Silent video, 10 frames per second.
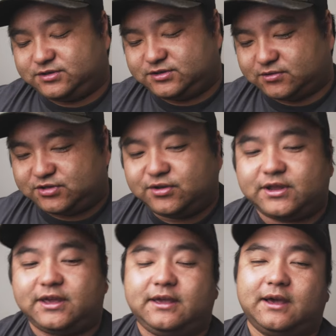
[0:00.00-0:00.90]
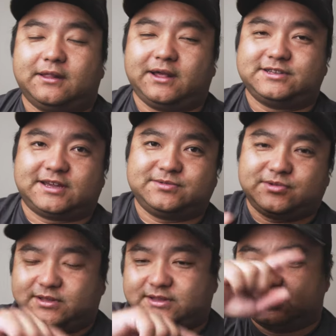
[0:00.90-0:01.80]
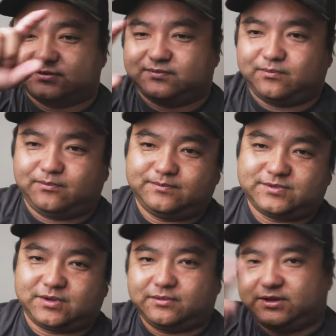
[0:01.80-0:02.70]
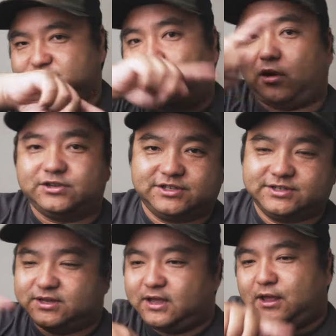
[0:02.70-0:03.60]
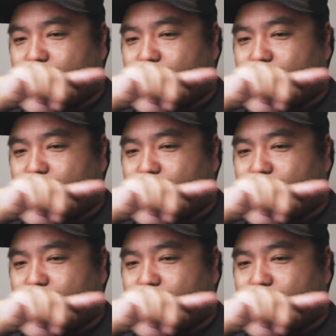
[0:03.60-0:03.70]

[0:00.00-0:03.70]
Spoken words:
So 2D, a lot of times you'll get these arches.